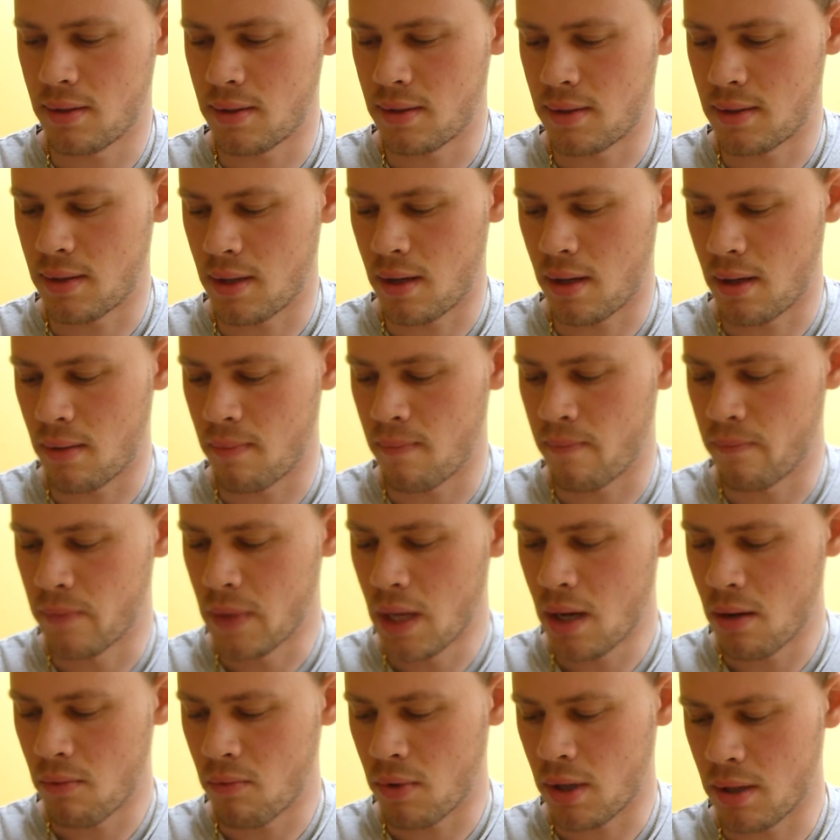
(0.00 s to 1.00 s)
is
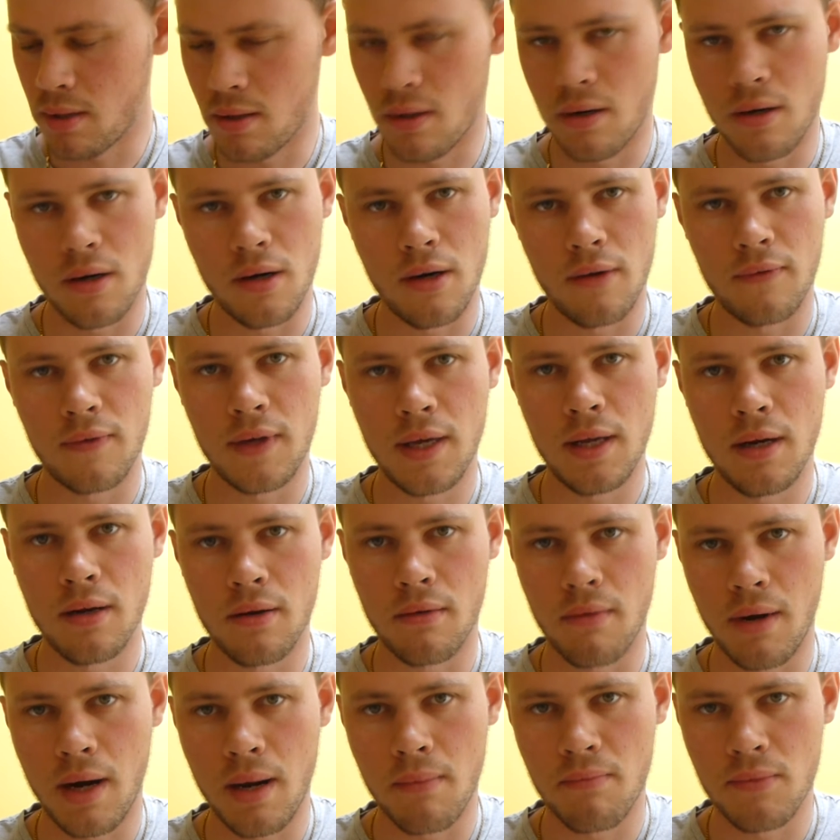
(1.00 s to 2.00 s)
1.5
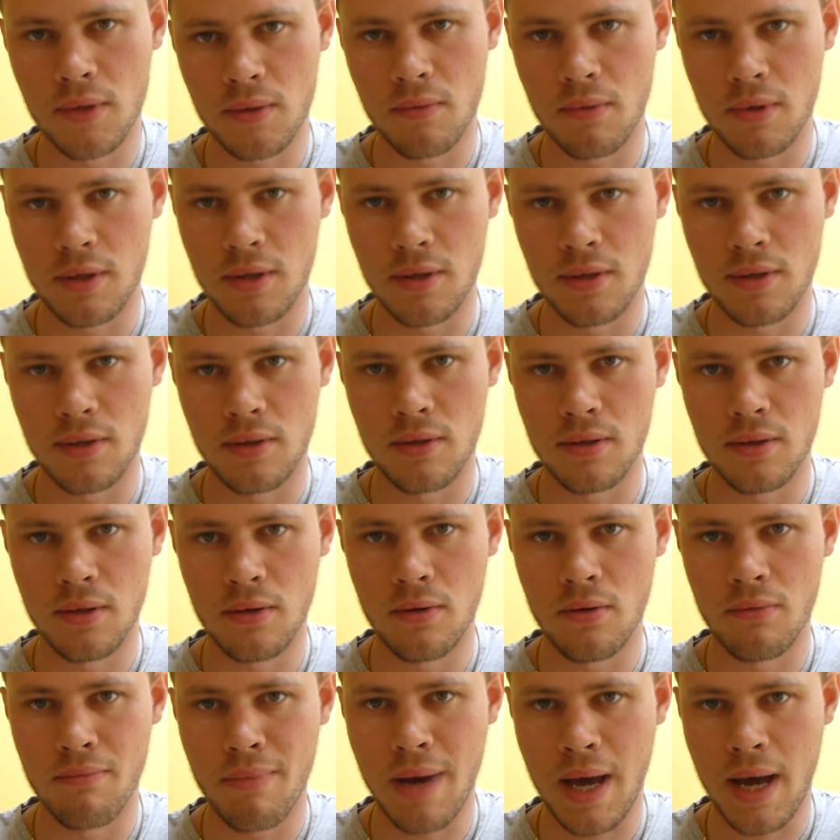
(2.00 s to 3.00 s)
kilograms, which isn't
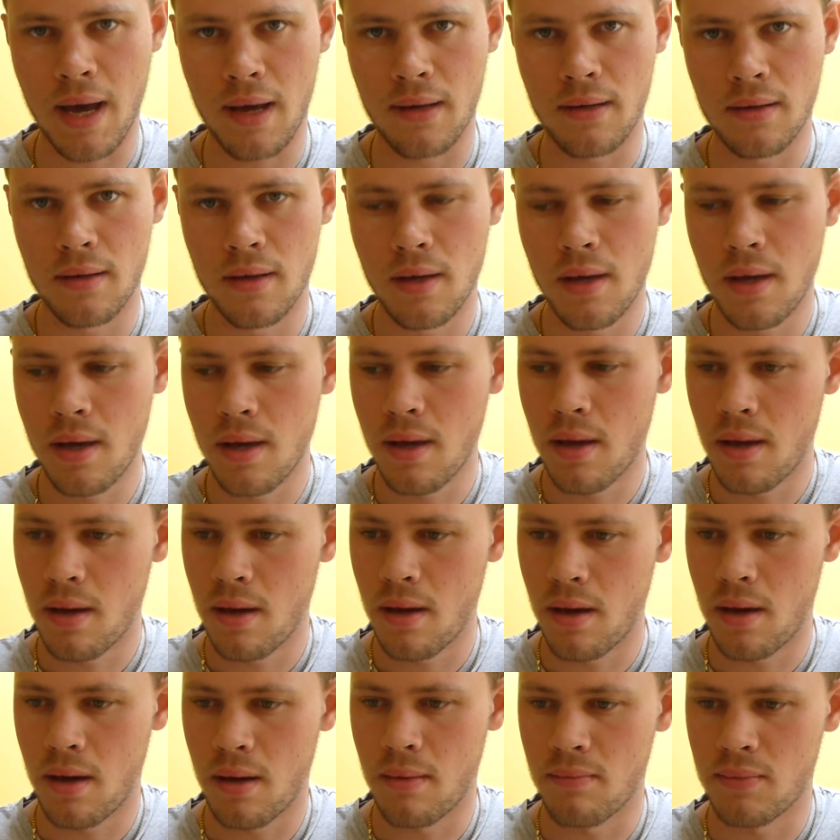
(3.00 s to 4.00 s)
too bad.
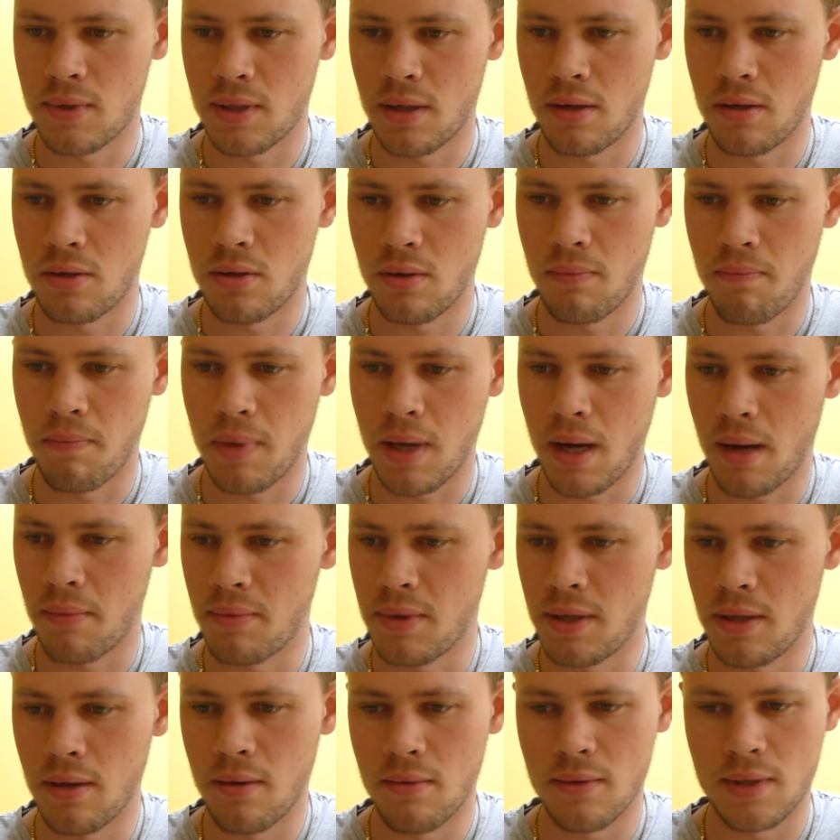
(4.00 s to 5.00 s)
So you should be able
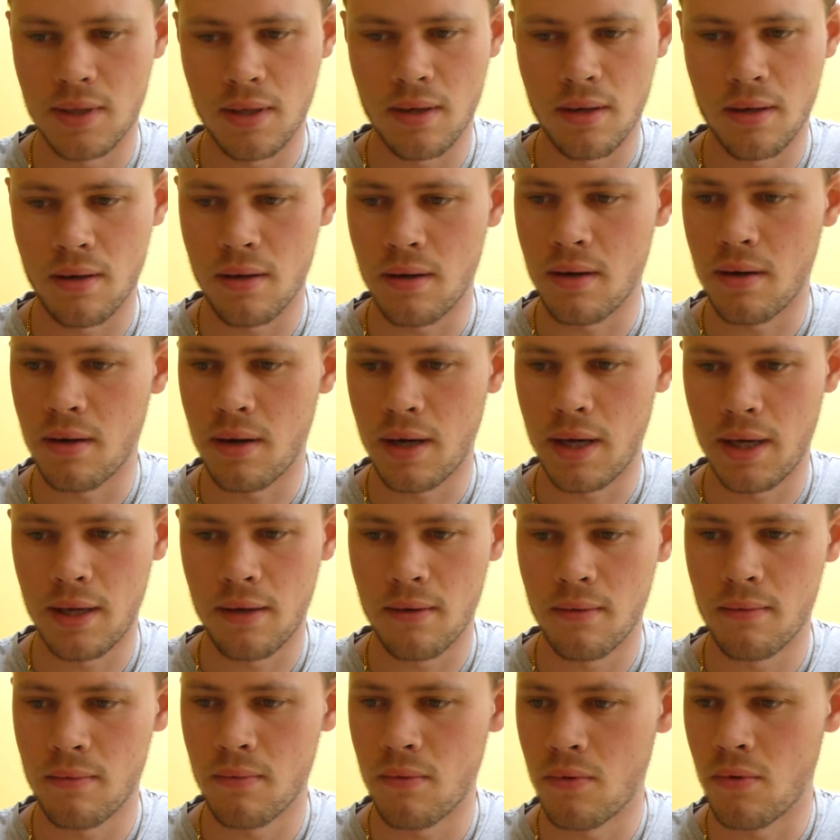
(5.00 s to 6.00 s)
to use it at height
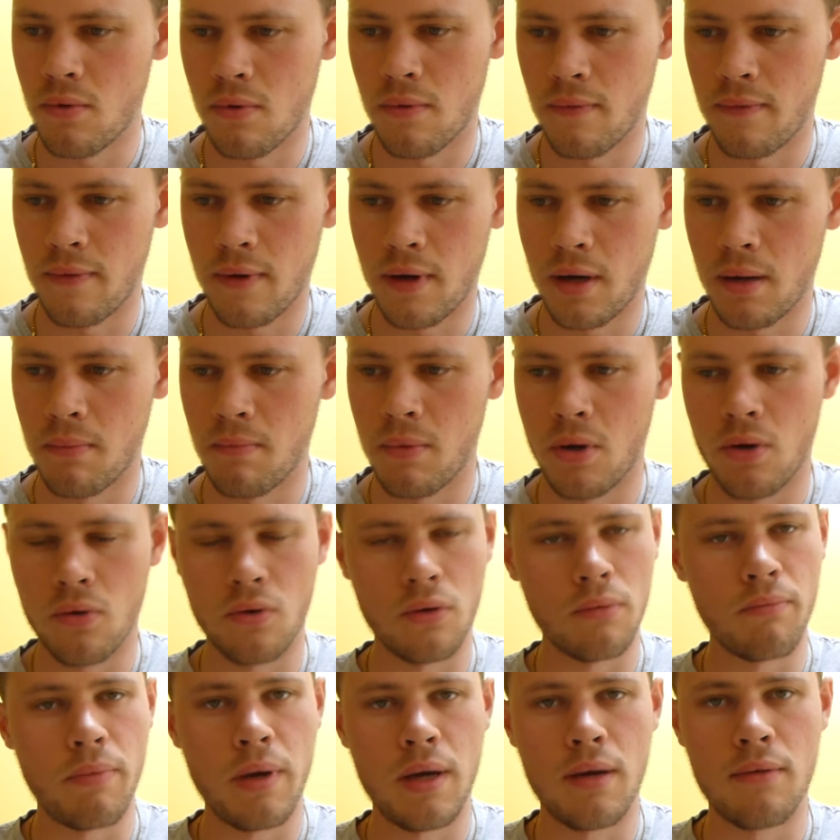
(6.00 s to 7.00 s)
or for
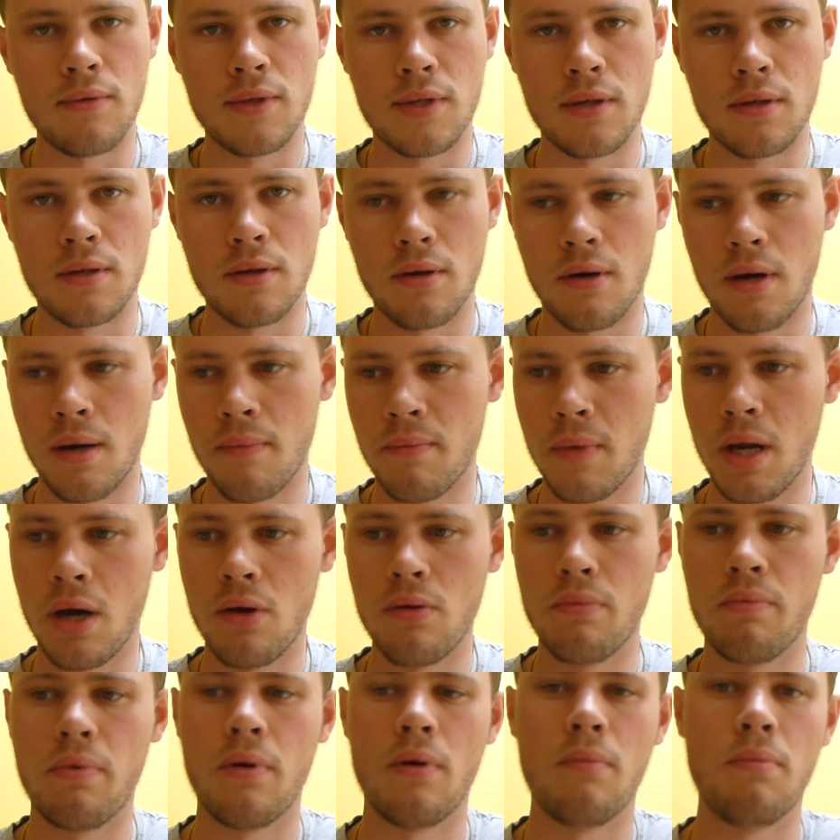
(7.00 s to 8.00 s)
long periods of time,
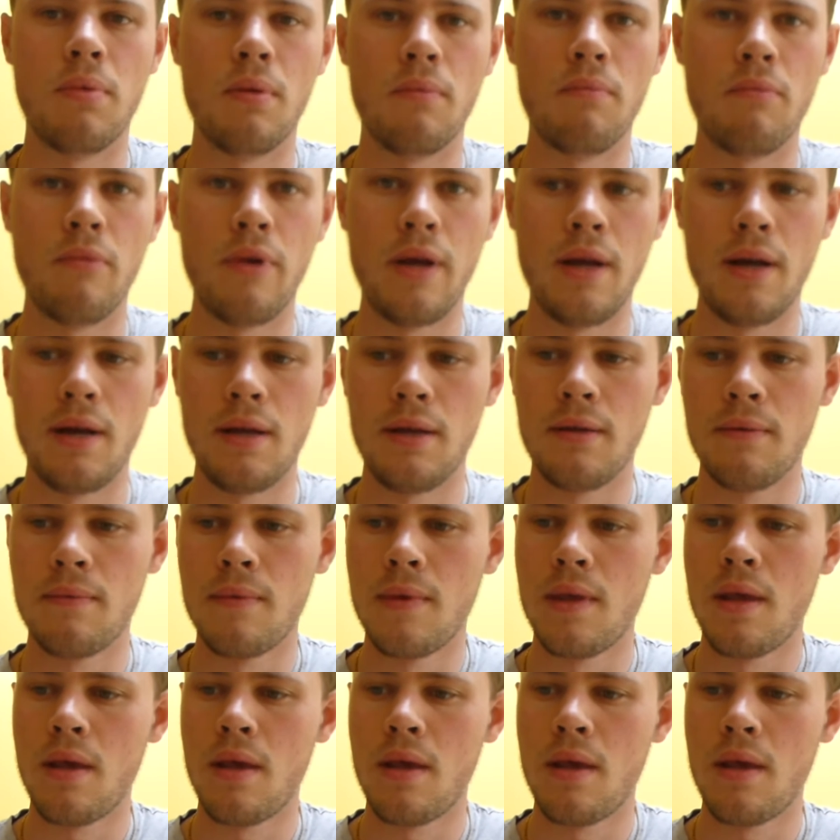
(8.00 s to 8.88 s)
no problem really.